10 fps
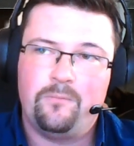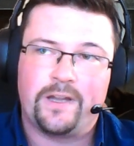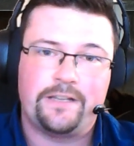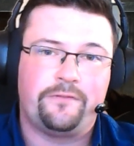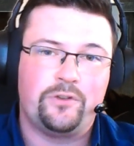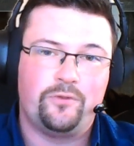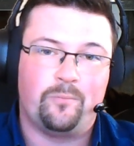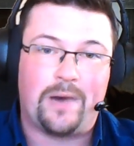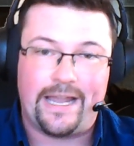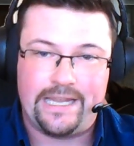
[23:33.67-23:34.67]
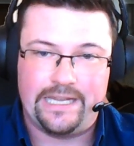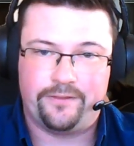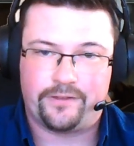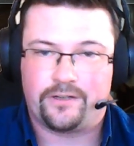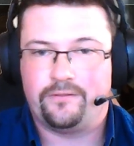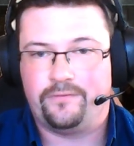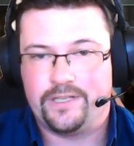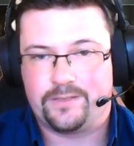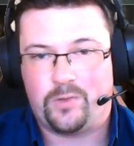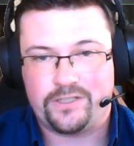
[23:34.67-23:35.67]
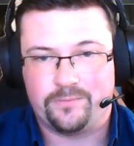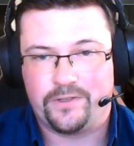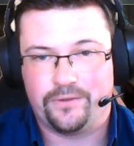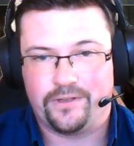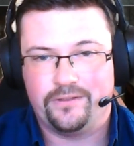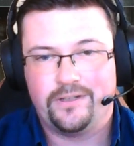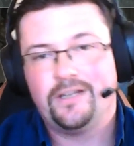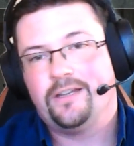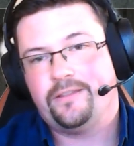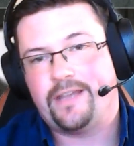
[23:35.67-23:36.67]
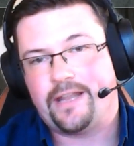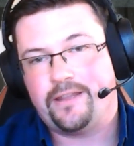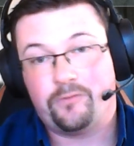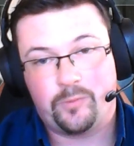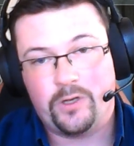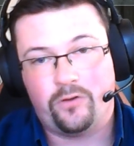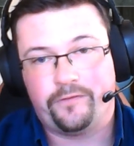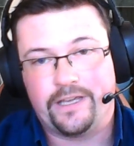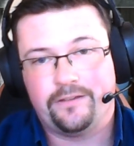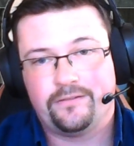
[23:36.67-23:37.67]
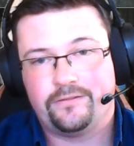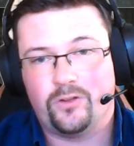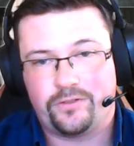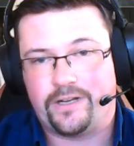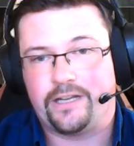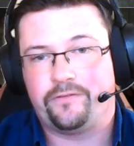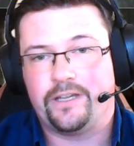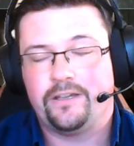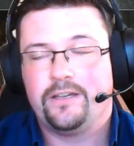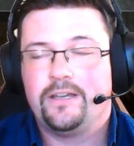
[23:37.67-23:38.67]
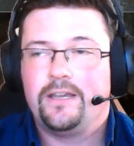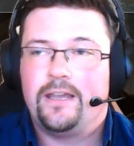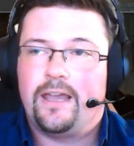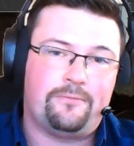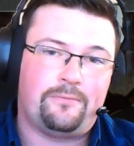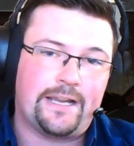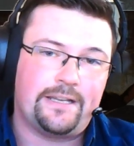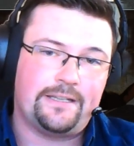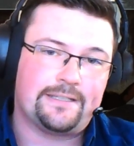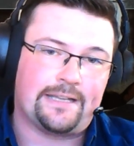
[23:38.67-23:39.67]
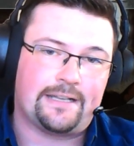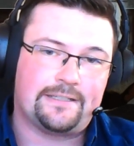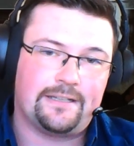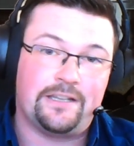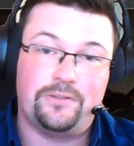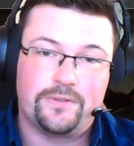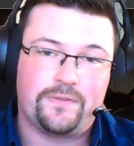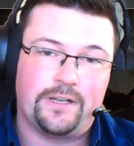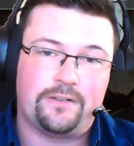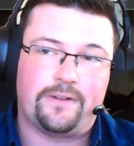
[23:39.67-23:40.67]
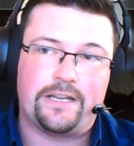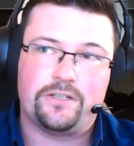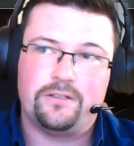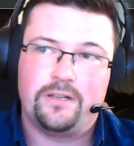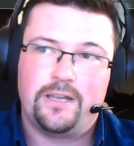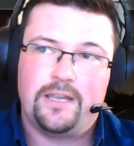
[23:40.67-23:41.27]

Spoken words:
But if you buy Ether with Possum token, then there would be no fee, no trading fee. Why is that a useful innovation?